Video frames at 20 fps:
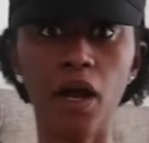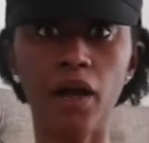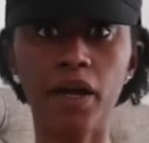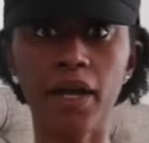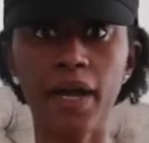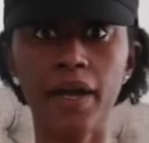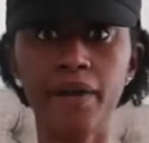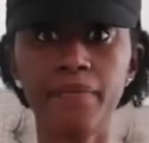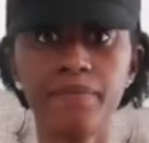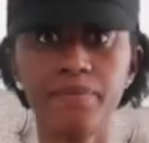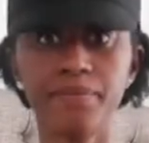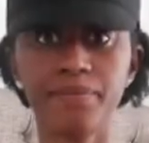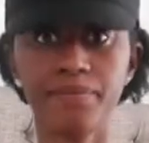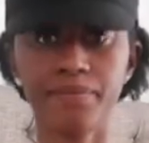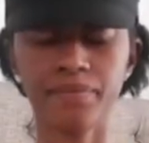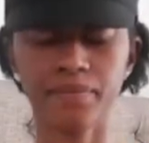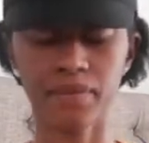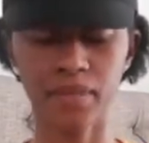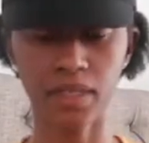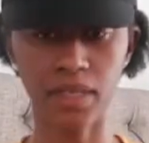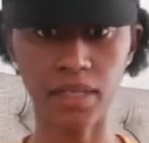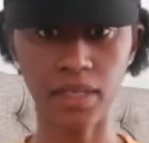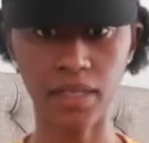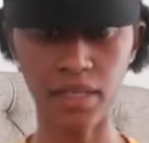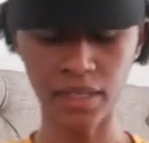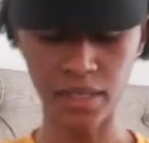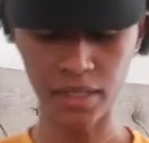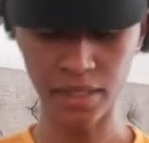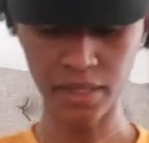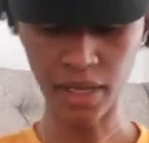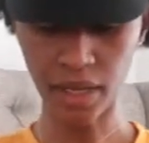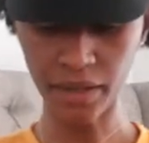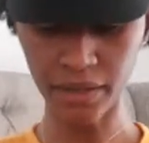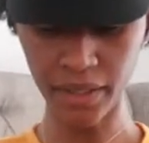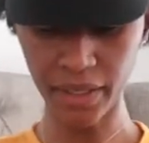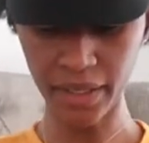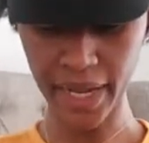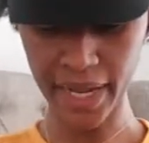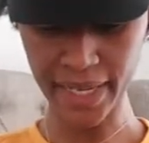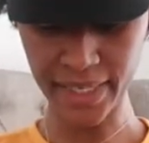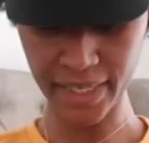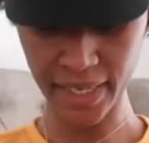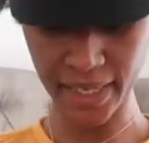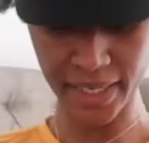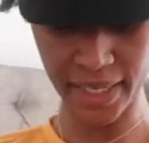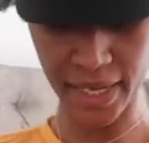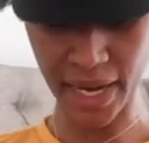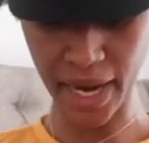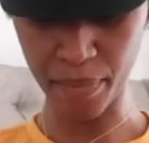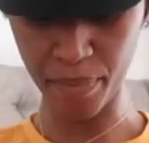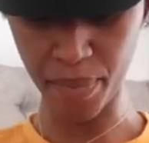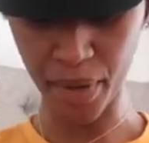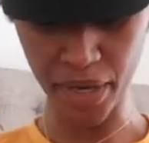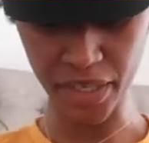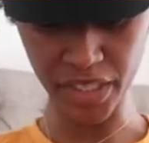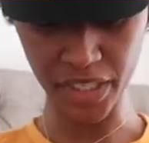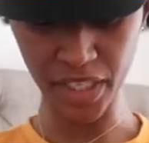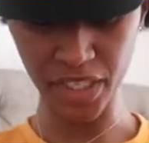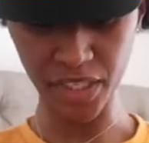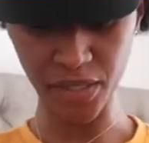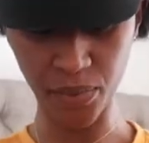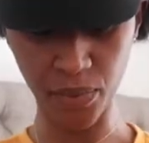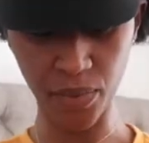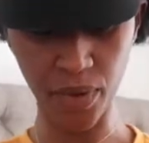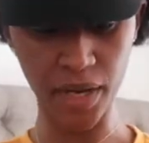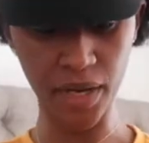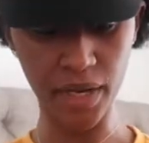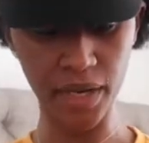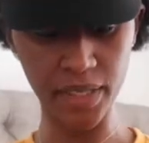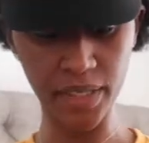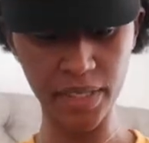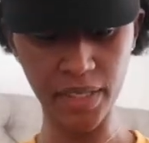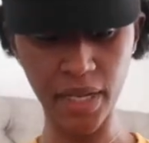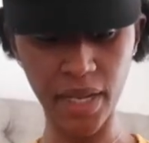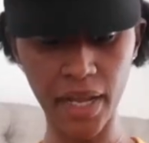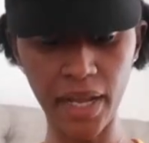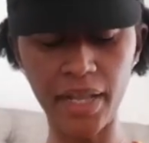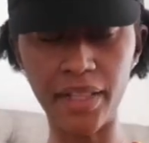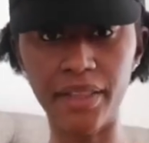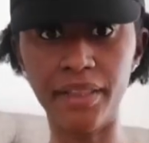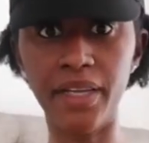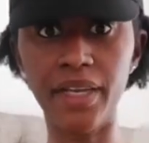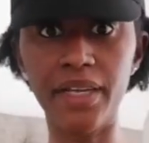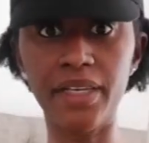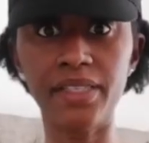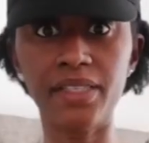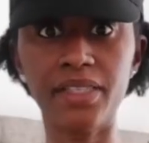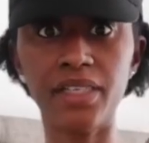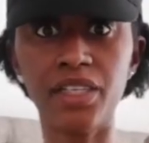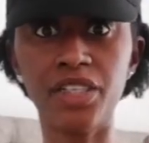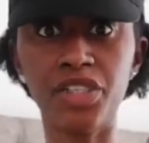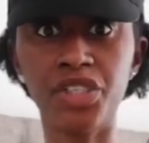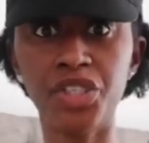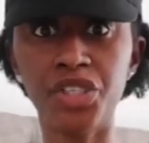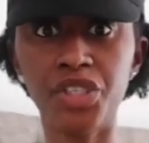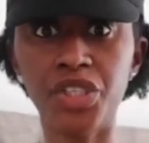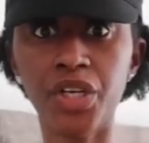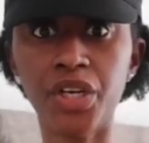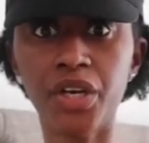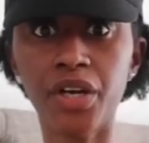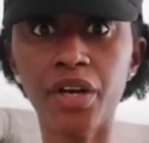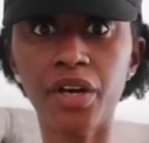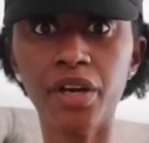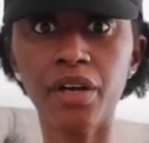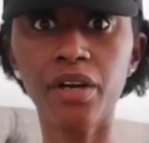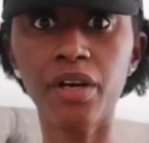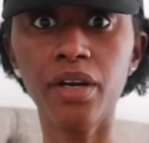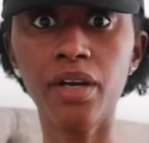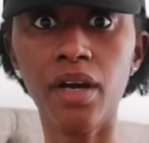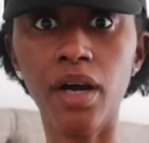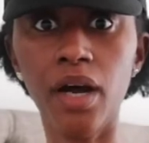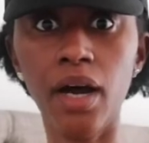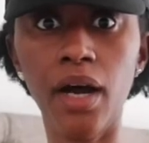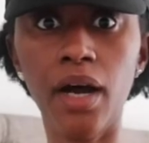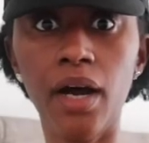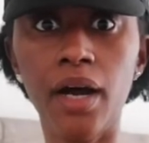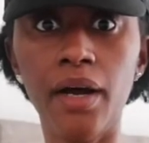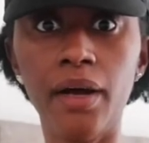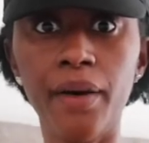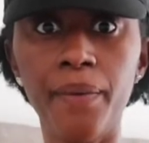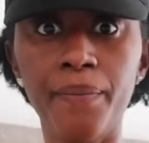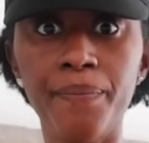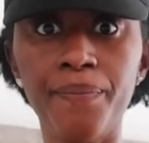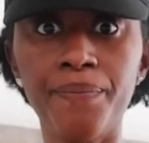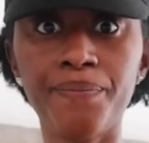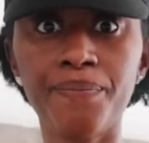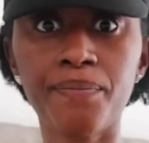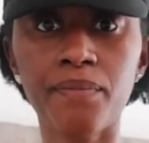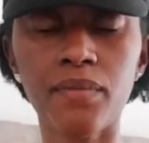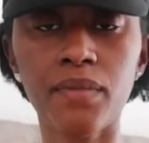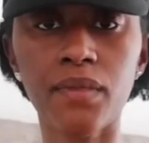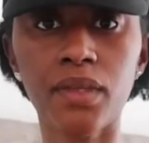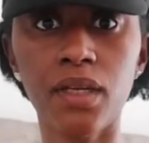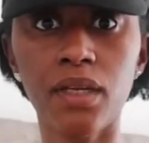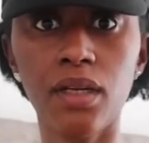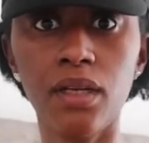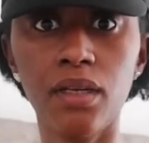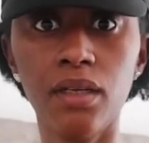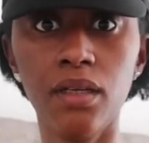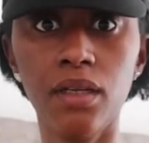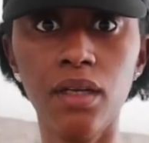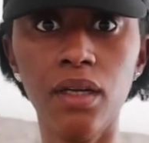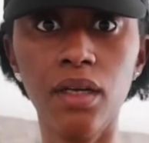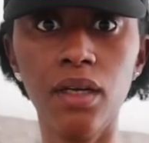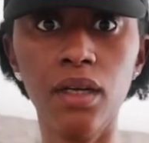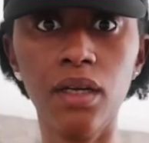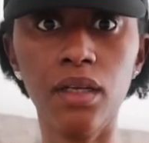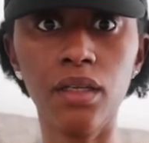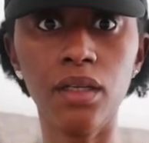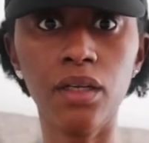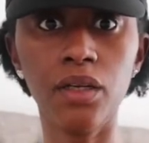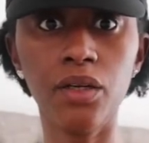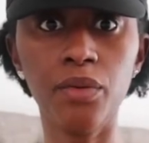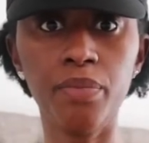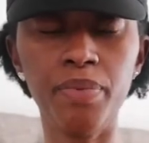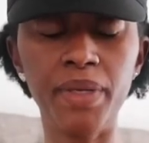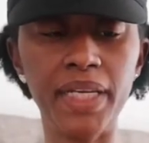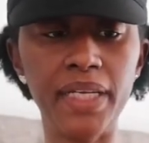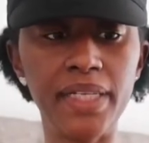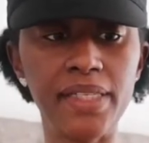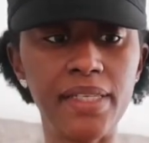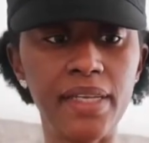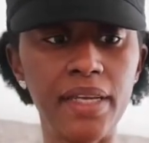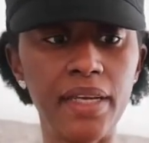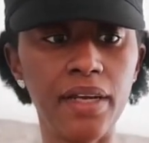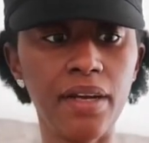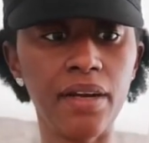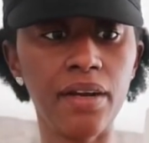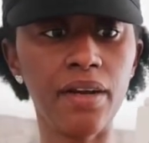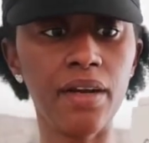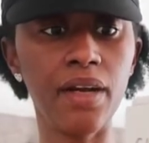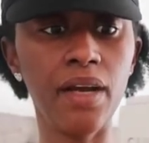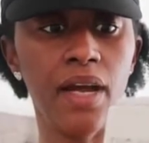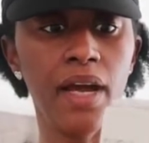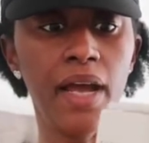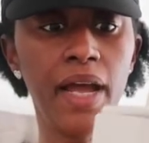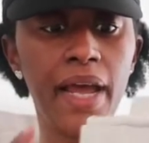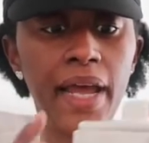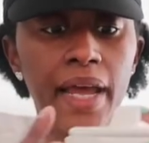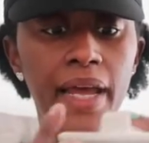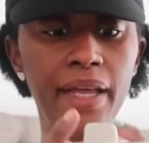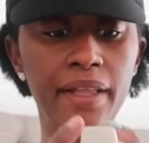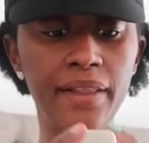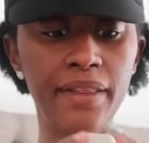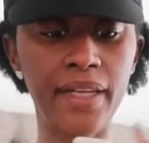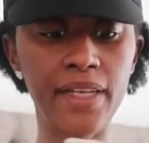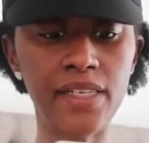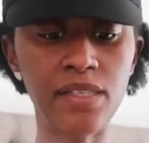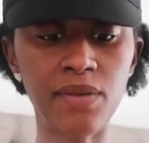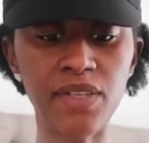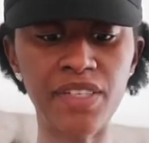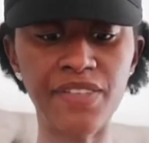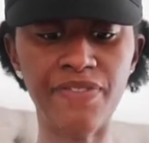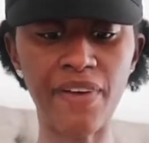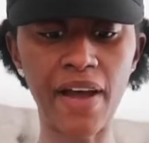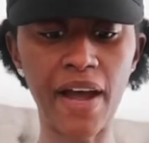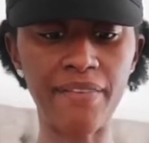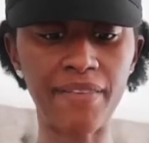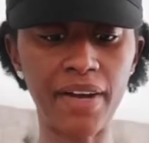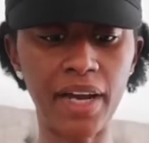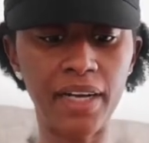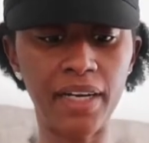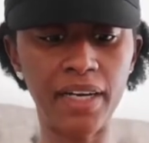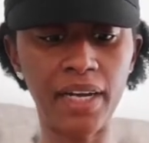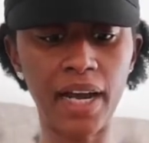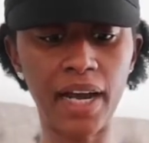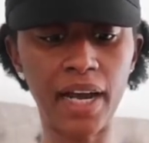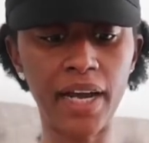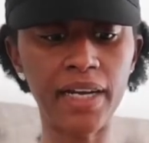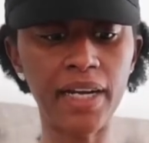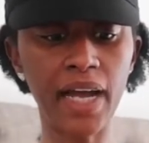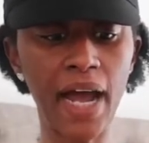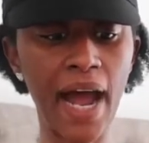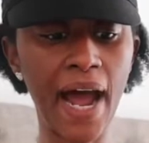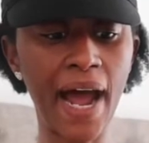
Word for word: Okay. So the next thing that I purchased was this sugar um, little piece here. And this was $5.99.